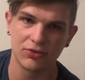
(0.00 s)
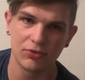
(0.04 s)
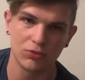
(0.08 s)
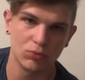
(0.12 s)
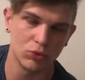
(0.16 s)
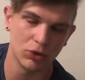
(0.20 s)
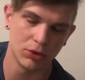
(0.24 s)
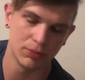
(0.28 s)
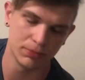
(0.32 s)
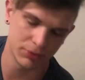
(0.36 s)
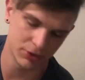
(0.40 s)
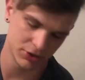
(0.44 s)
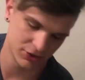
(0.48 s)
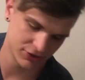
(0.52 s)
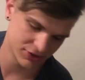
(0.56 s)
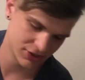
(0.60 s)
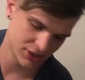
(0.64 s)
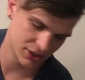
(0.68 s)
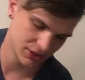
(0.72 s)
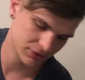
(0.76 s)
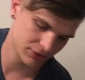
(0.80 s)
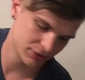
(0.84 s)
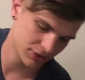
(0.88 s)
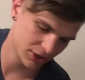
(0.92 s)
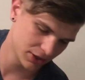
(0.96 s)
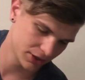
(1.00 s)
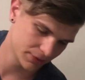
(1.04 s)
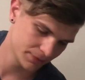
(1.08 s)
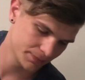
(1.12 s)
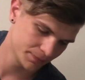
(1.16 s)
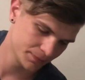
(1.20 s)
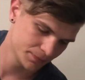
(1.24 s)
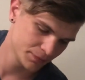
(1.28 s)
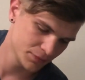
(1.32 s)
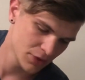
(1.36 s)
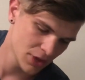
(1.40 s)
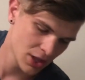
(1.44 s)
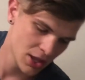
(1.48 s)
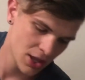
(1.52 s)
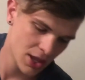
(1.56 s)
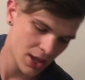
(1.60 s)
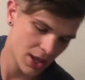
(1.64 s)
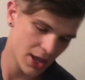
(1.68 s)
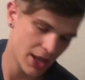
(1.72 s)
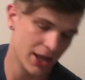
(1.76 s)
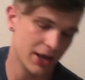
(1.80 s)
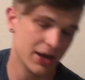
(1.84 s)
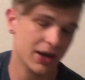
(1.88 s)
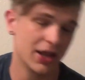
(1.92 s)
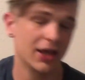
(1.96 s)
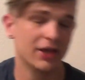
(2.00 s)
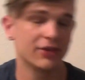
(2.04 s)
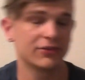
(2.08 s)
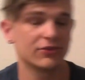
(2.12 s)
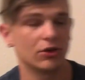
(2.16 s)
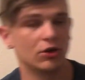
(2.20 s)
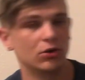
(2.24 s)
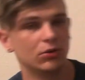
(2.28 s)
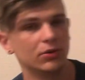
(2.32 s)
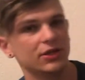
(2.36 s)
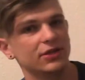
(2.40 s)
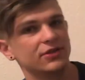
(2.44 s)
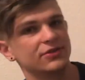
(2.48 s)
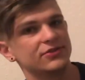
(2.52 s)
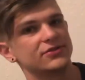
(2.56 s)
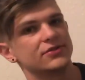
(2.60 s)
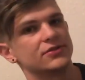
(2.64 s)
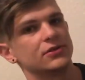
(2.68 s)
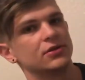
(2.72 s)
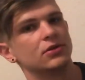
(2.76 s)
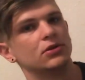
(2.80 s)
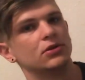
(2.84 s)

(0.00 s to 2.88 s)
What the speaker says: one person out there. And as always,